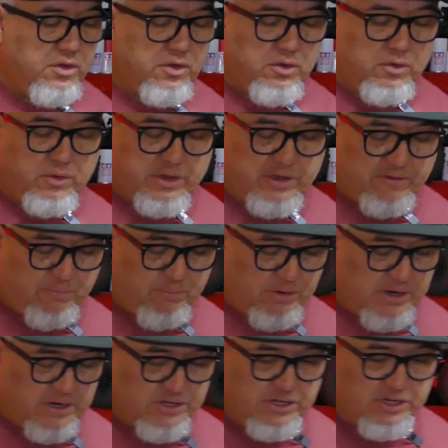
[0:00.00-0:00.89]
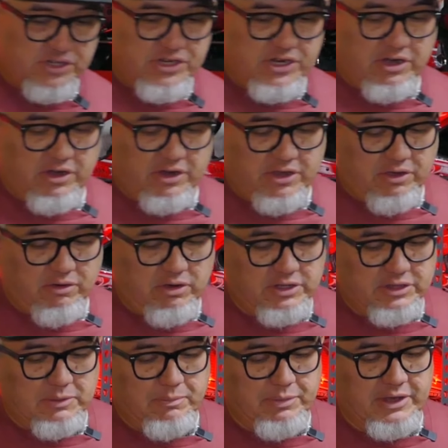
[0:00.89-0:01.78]
we have Project Jericho
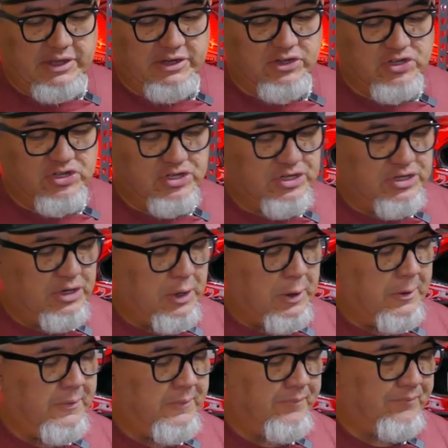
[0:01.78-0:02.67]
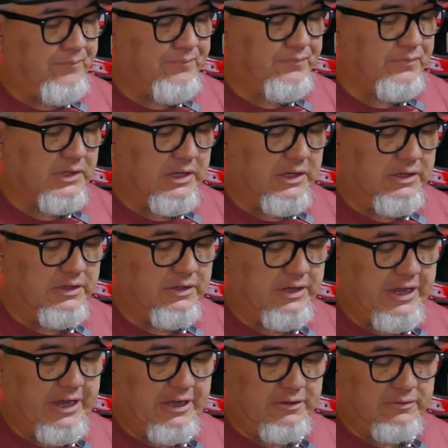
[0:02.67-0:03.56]
on the bench.
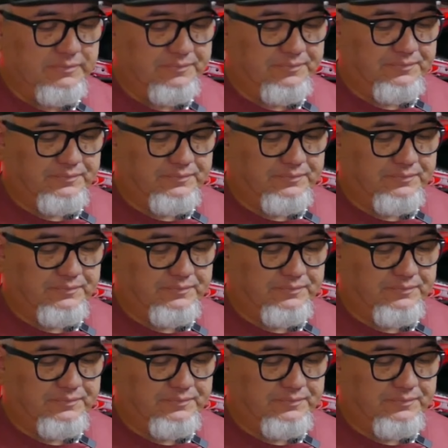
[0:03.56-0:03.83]
Now,